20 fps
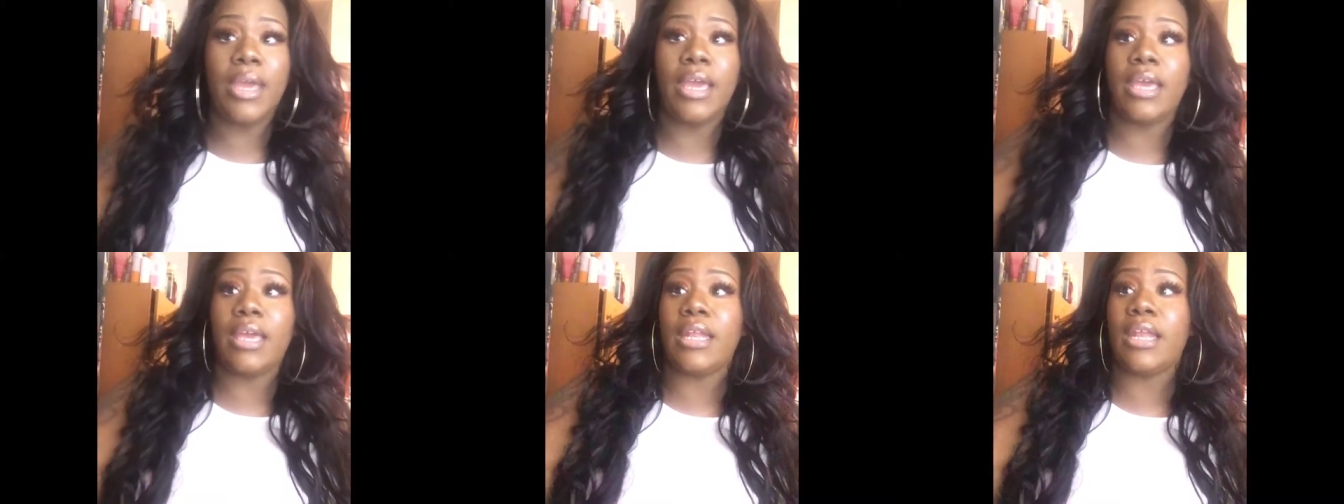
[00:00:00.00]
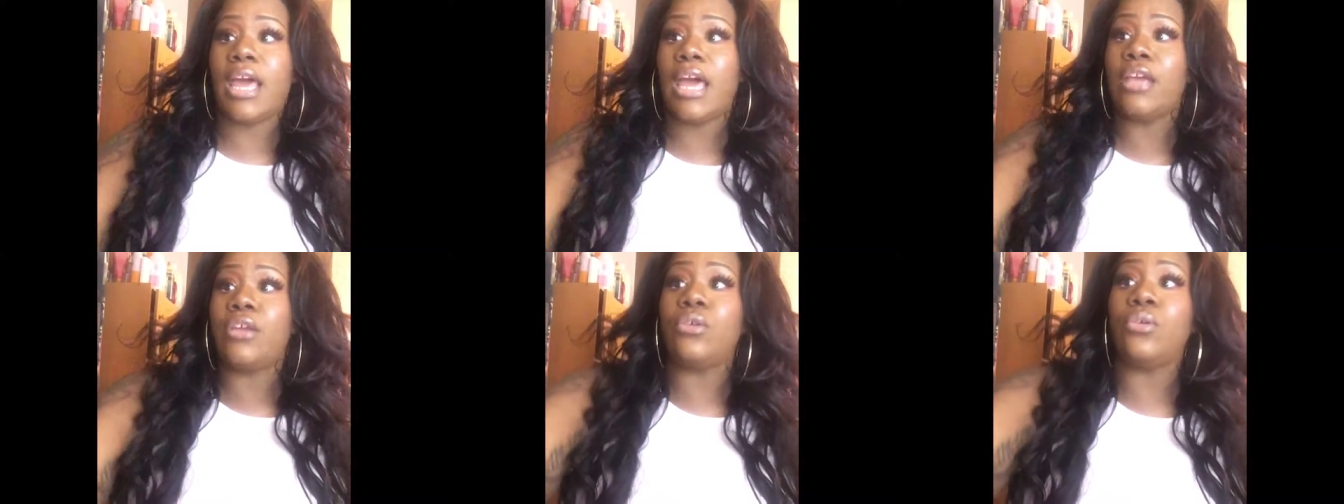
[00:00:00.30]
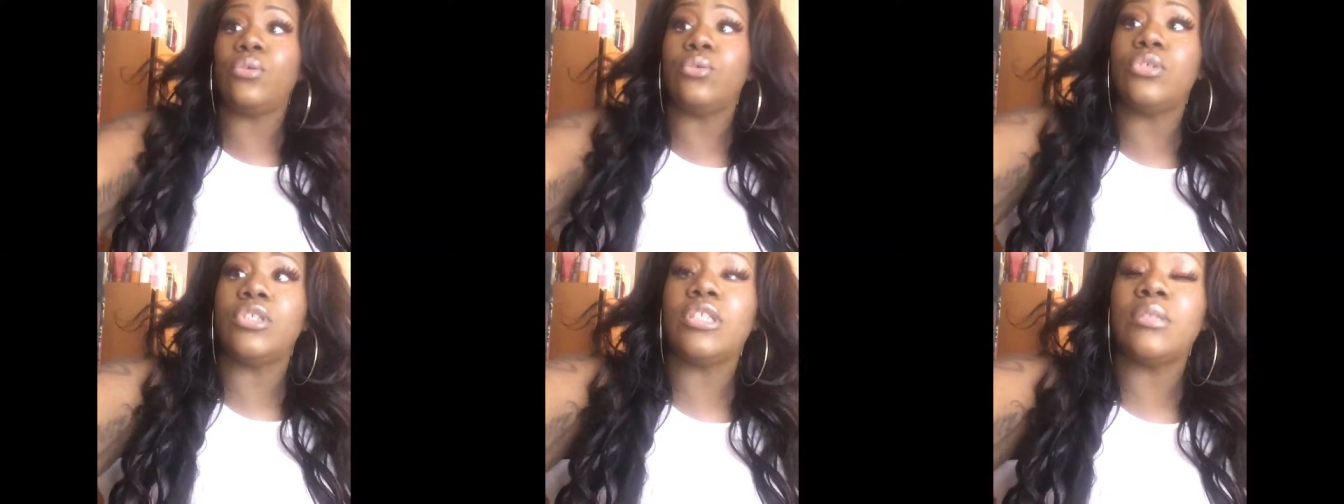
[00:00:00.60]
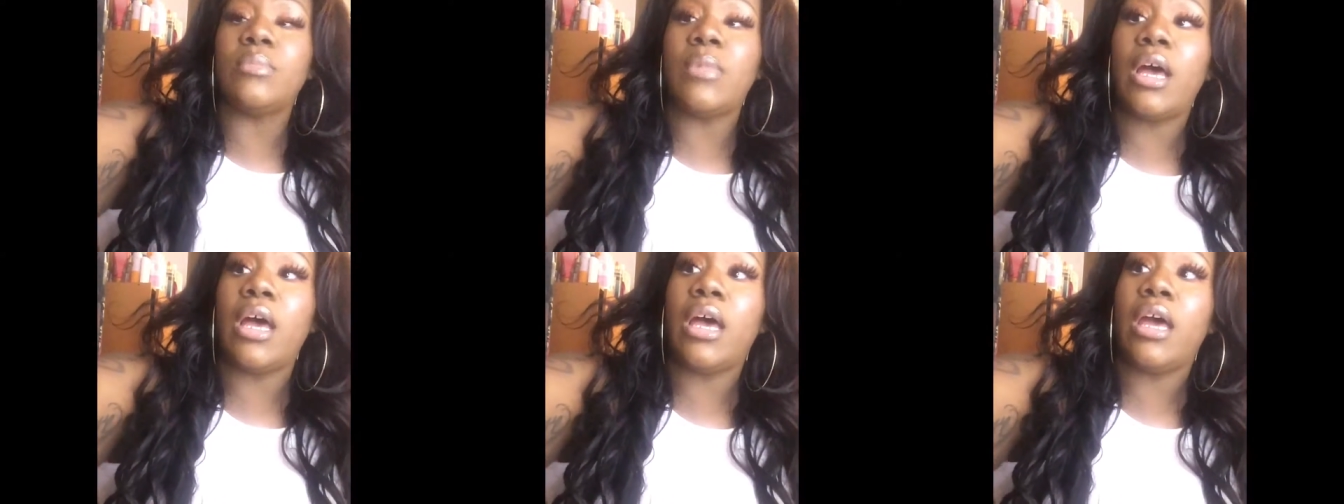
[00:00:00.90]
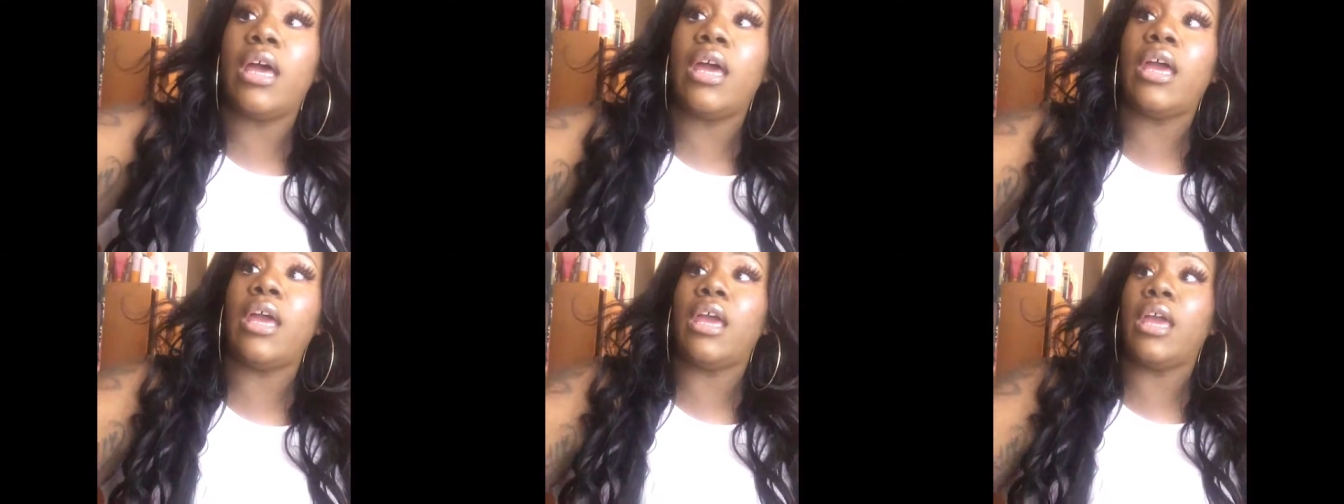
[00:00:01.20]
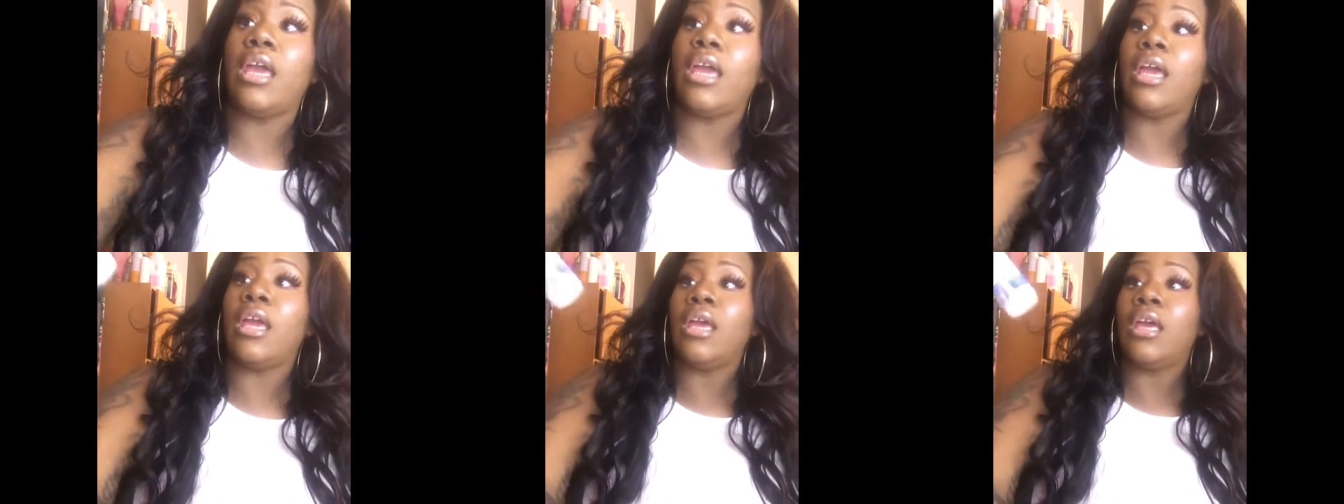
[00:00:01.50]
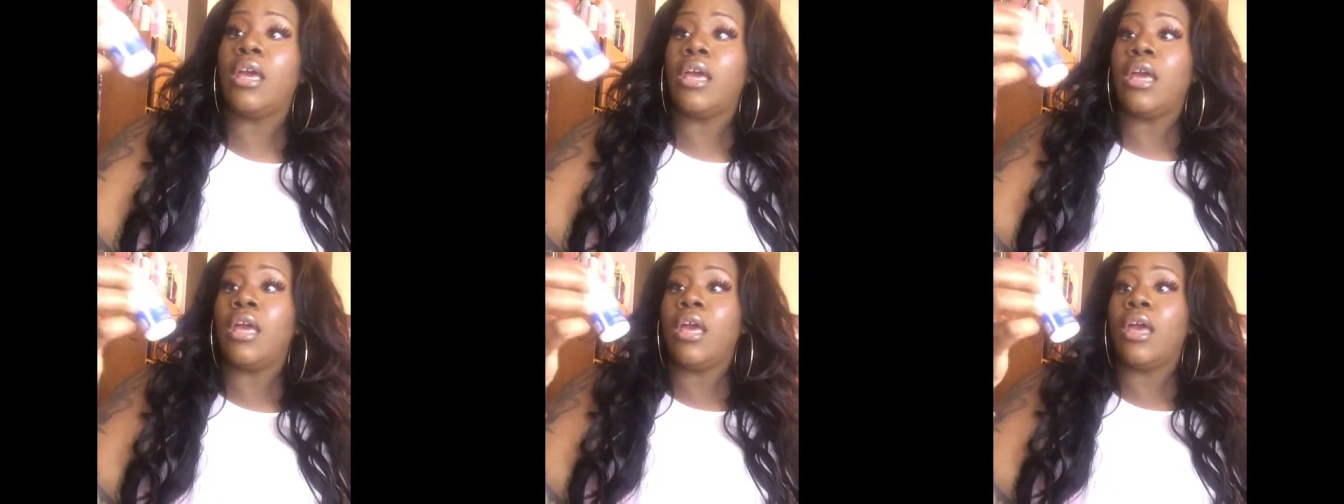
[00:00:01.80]
and I used my
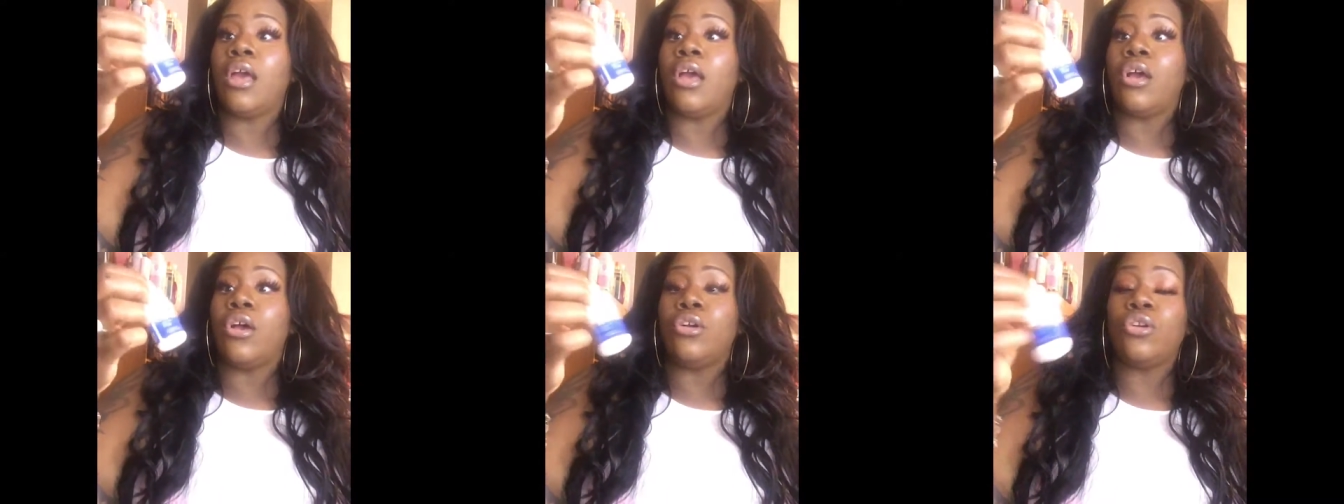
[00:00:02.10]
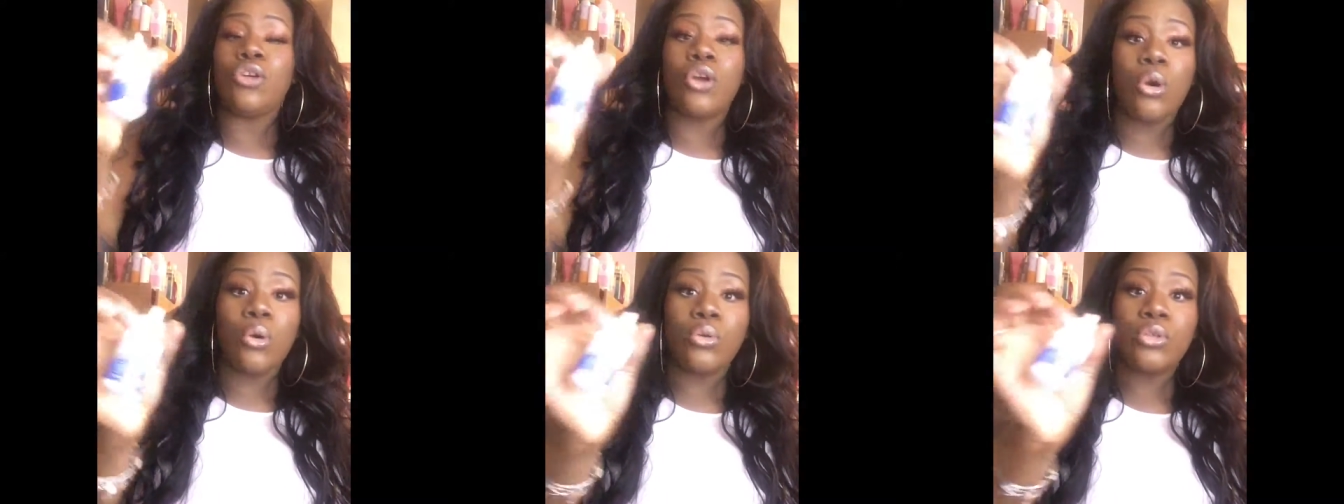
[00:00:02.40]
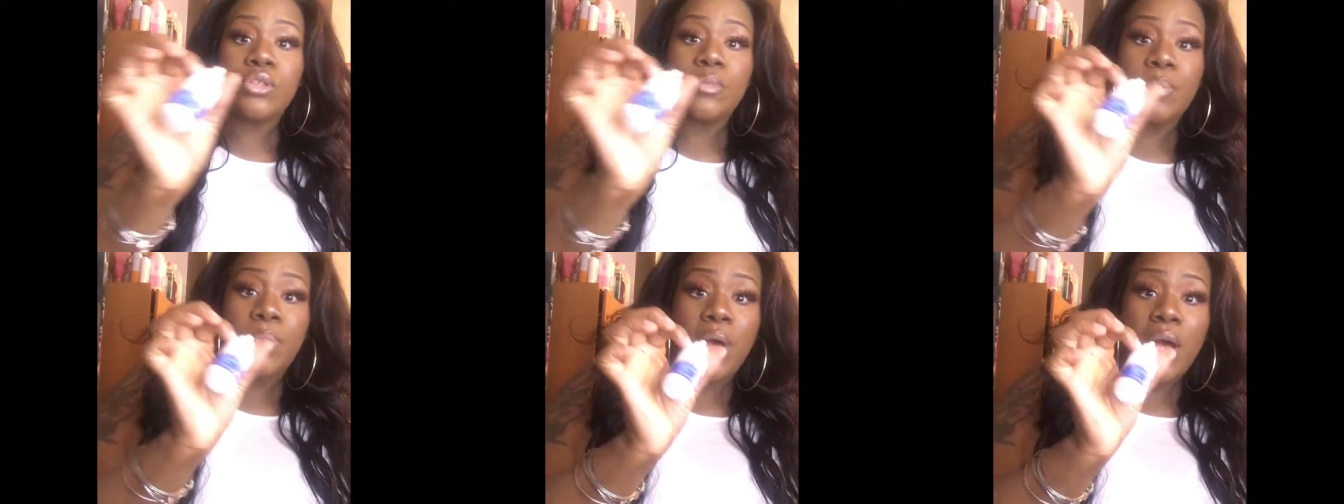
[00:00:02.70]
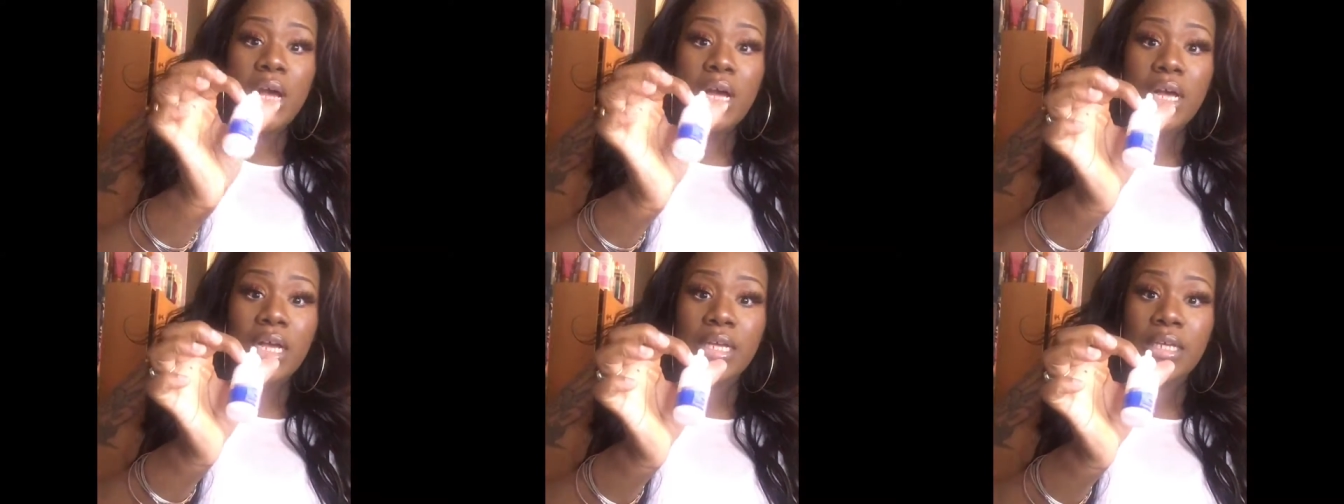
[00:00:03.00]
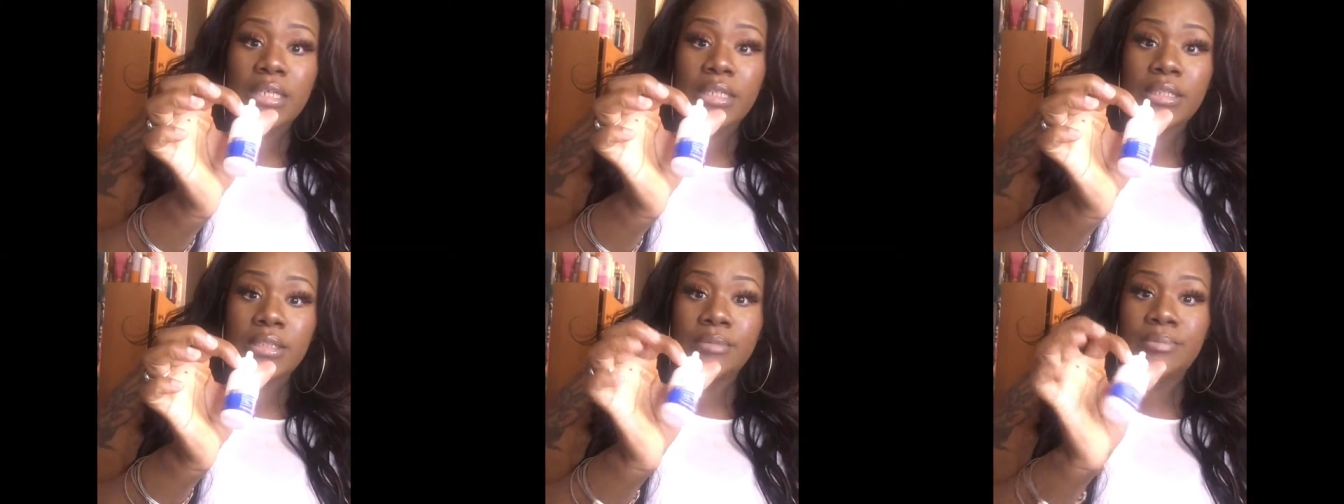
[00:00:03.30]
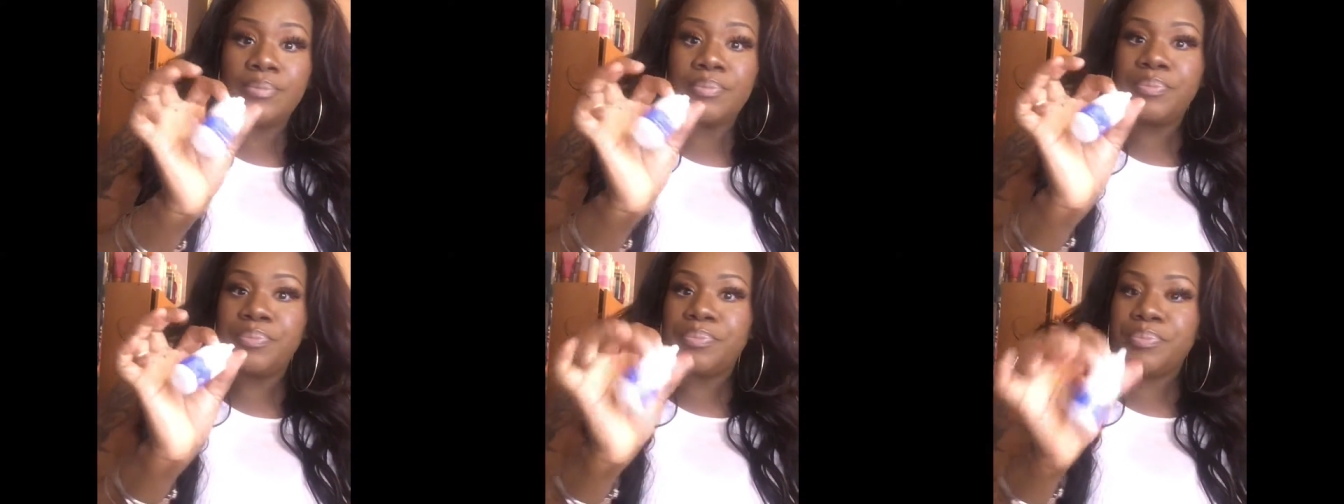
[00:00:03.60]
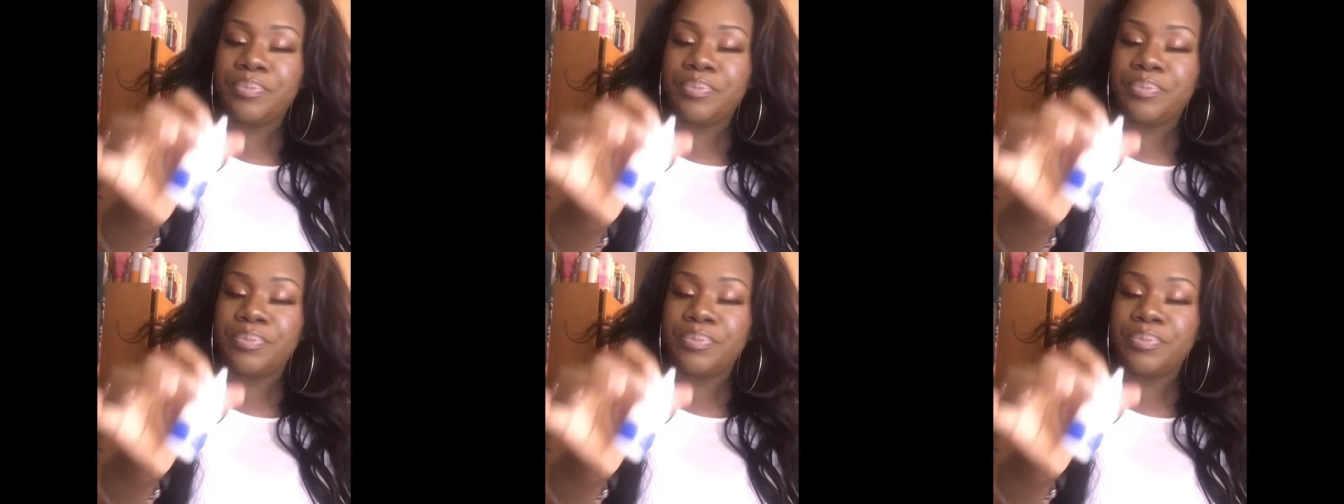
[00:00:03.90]
gold bond